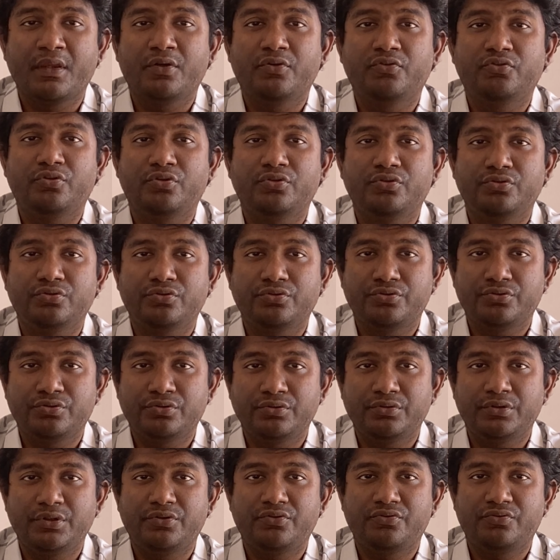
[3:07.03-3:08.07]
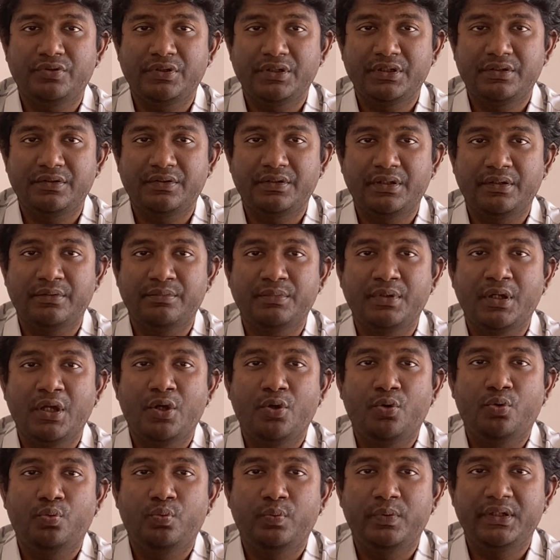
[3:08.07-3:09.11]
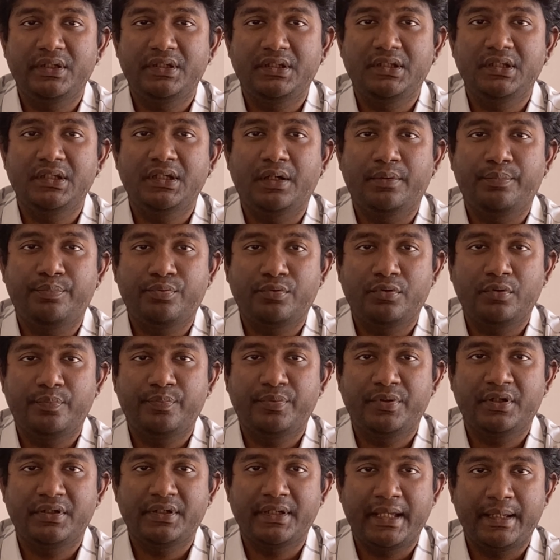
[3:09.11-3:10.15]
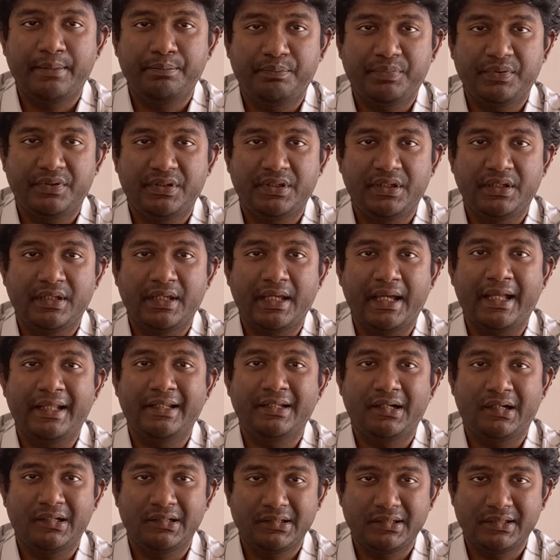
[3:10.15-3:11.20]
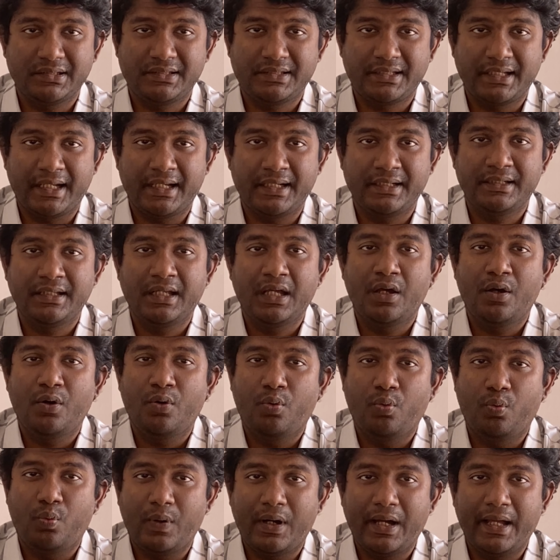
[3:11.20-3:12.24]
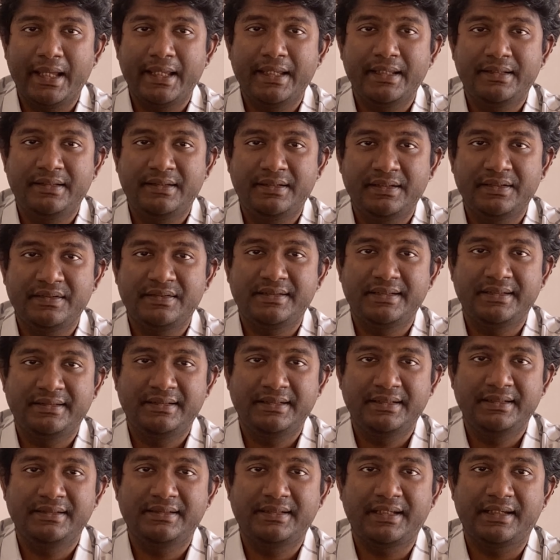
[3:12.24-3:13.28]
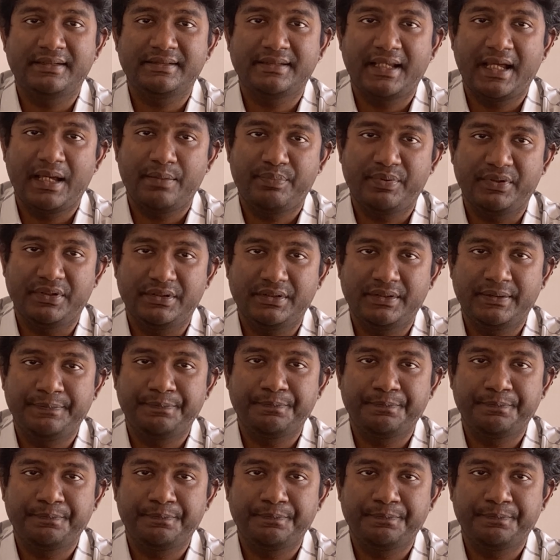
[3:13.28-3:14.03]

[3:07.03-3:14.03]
So you should treat them with the appropriate empathy and understand why this disease has happened.